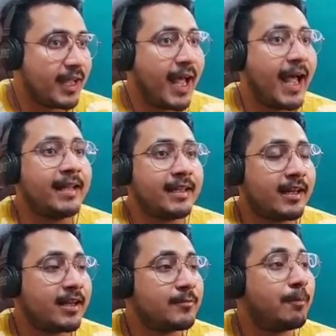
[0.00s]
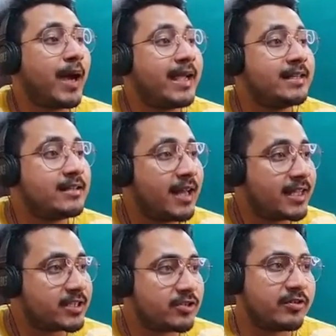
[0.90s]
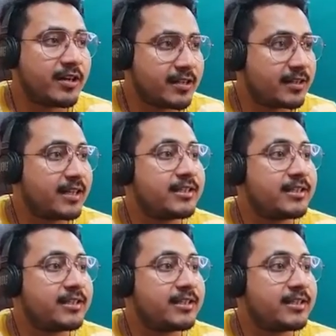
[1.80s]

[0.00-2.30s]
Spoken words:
and there are pine-like trees like